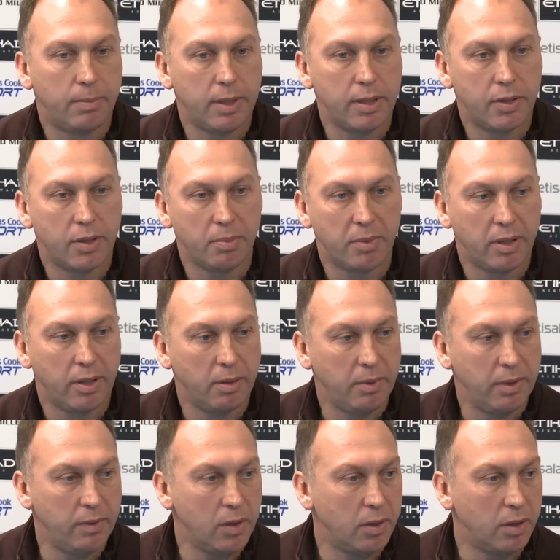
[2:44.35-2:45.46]
but it's something that
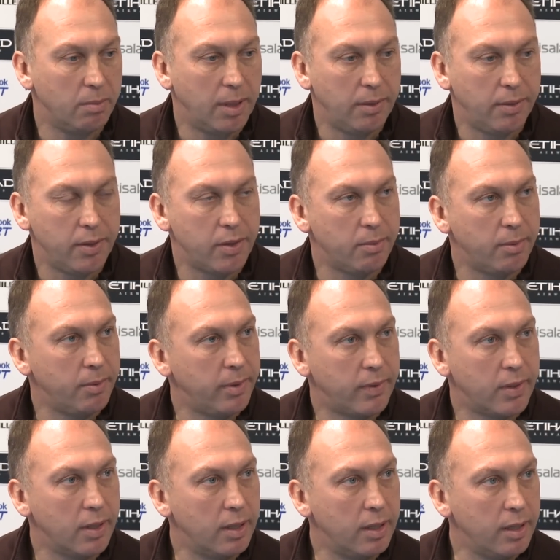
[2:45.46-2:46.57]
we've known about and it's something we've
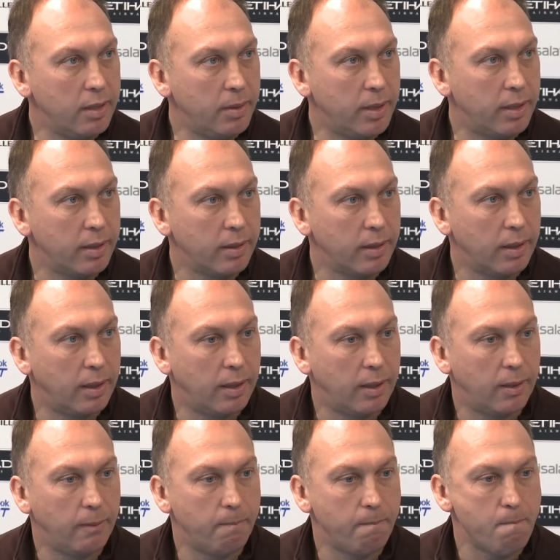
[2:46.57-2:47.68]
got to deal with.
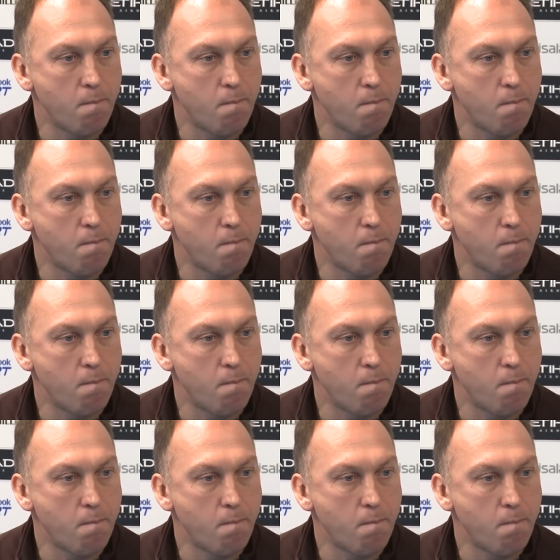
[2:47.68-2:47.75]
Um,